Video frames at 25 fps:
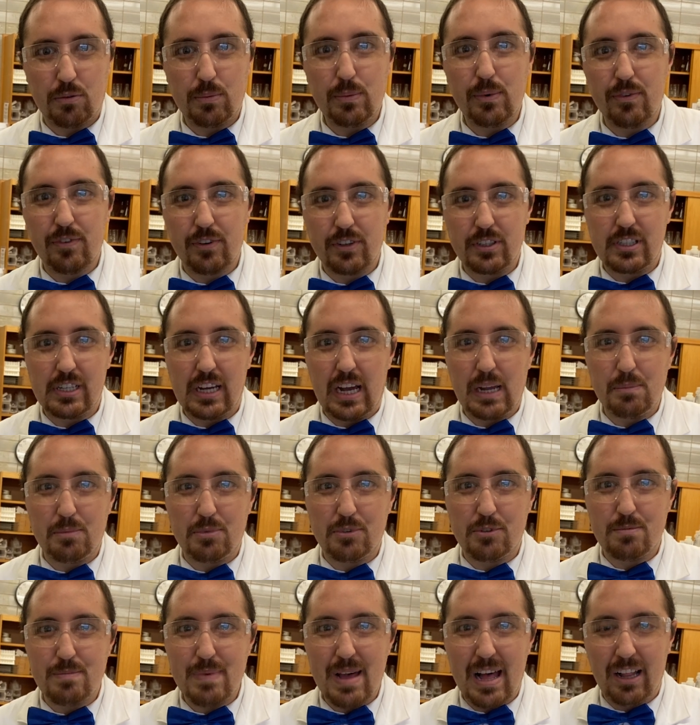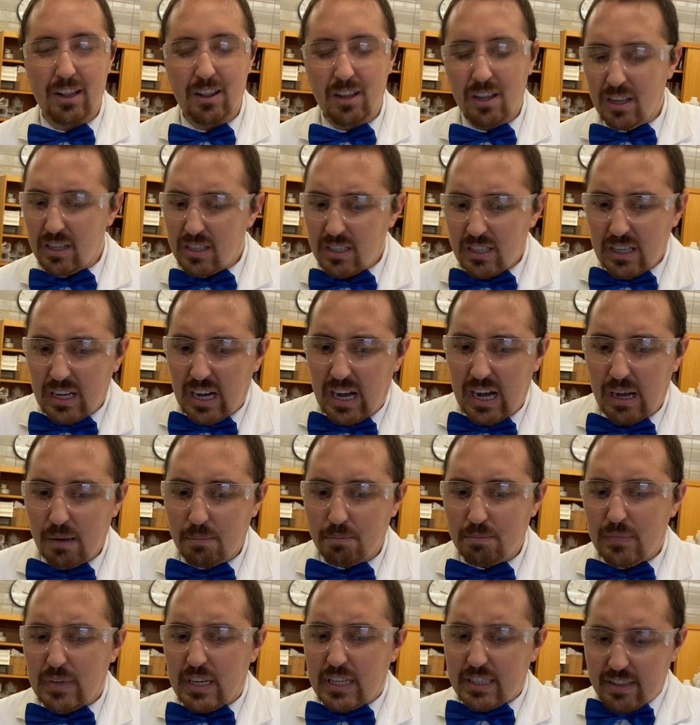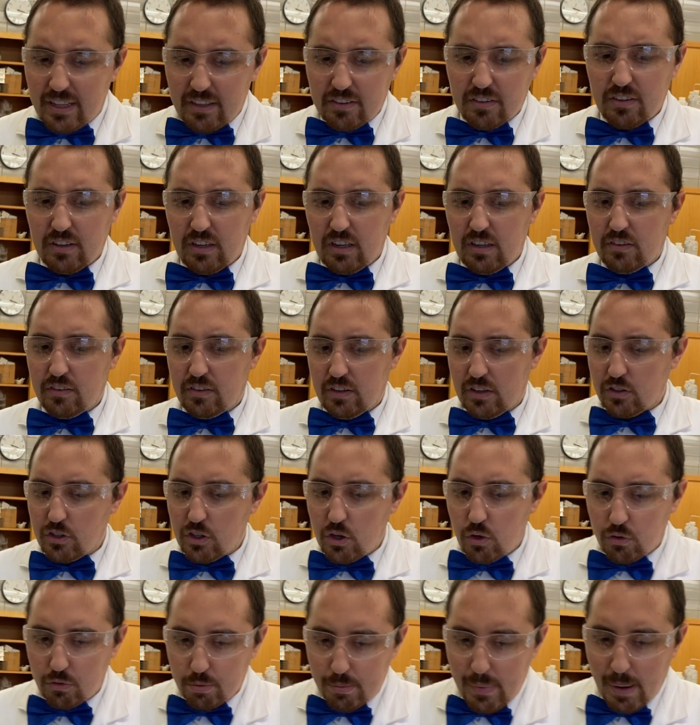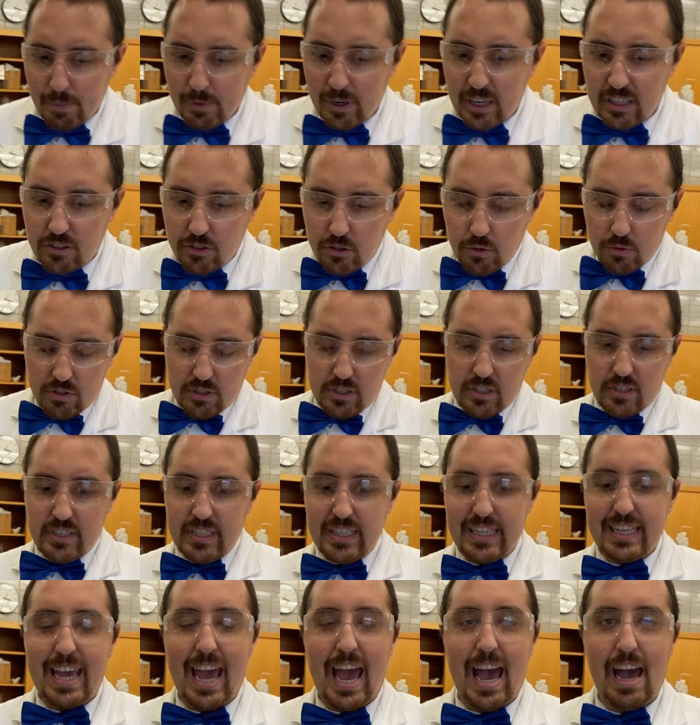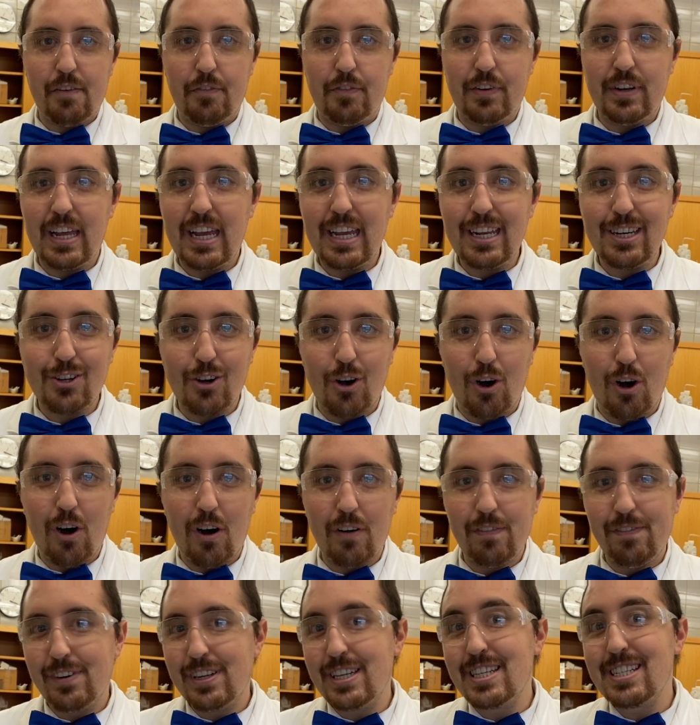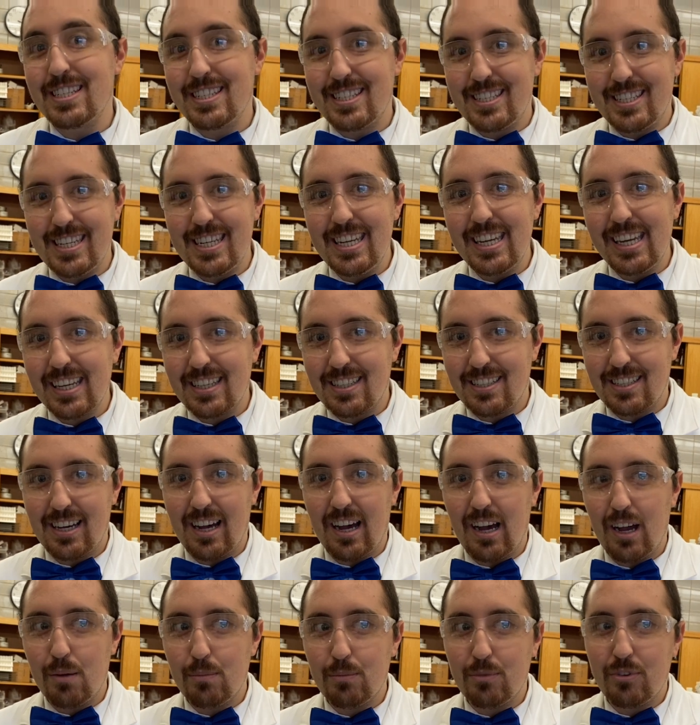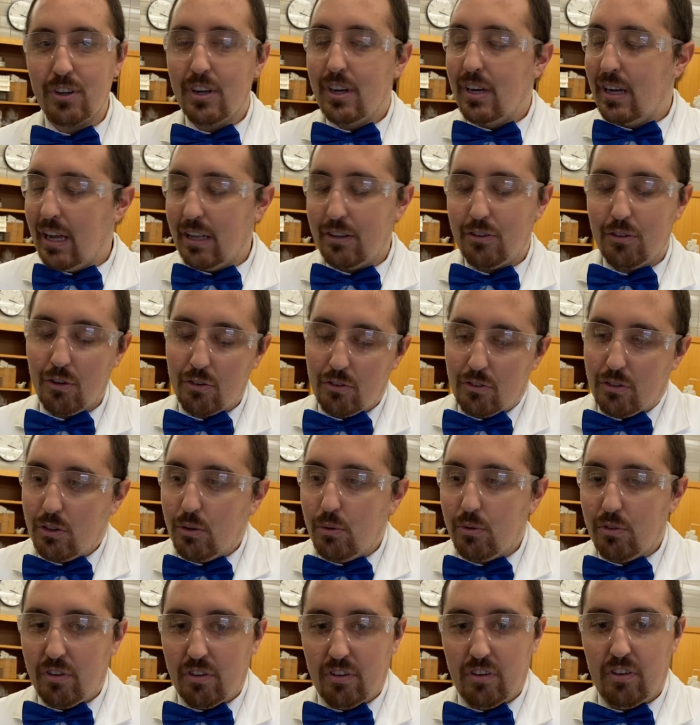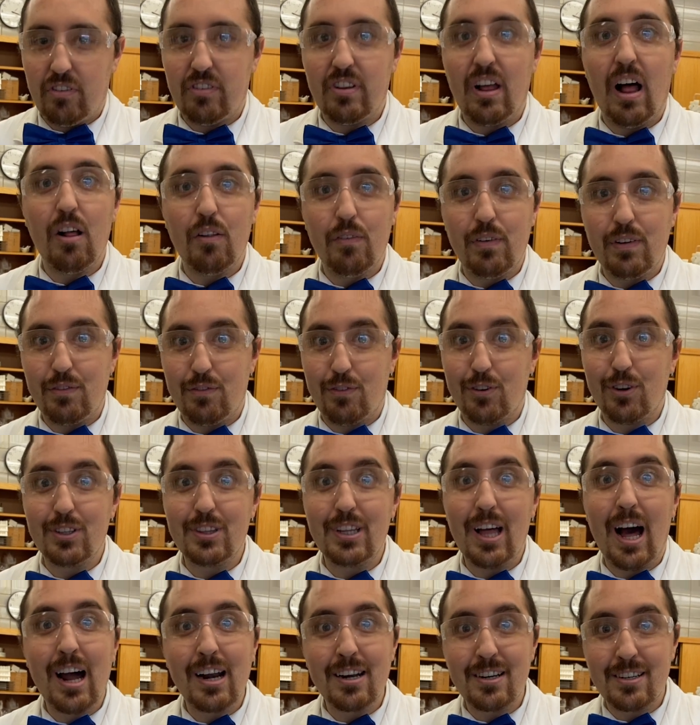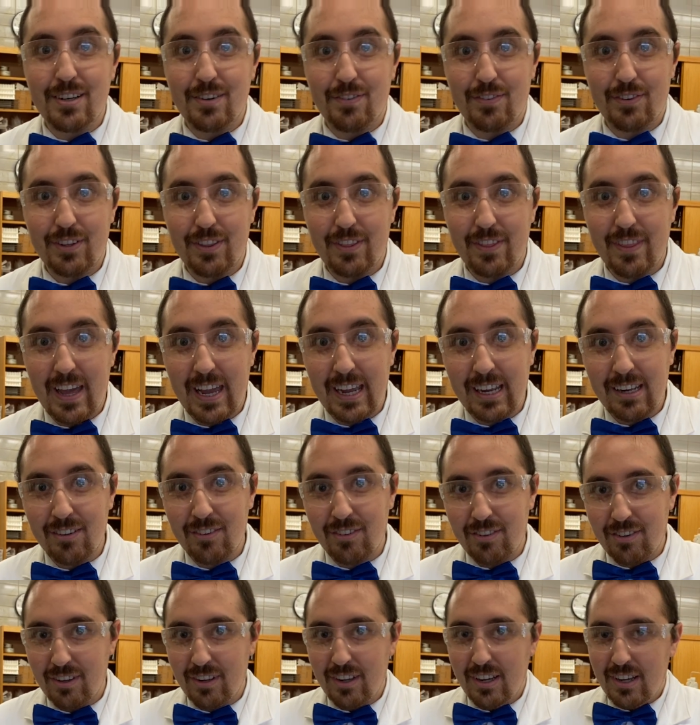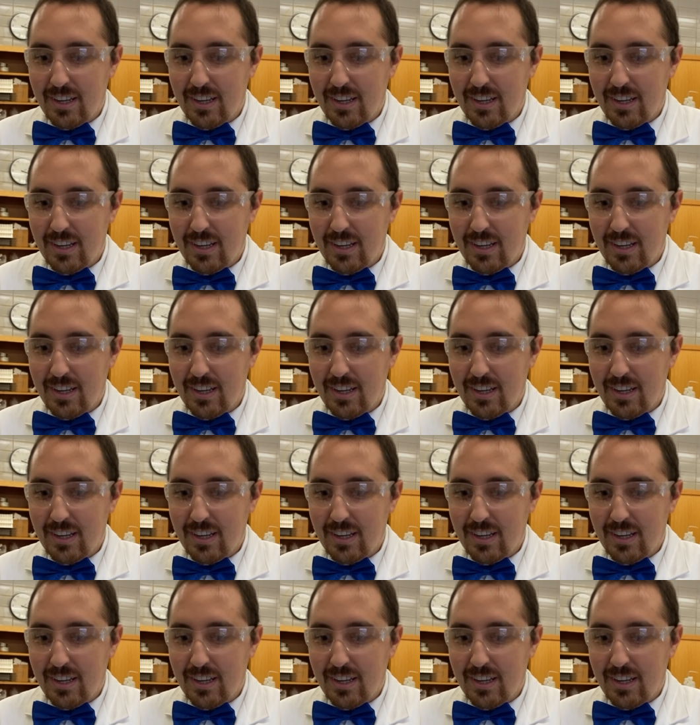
remover type smell. This is used, remember, it's used to decaffeinate coffee and tea at times. It's also used as a solvent for a lot of different things.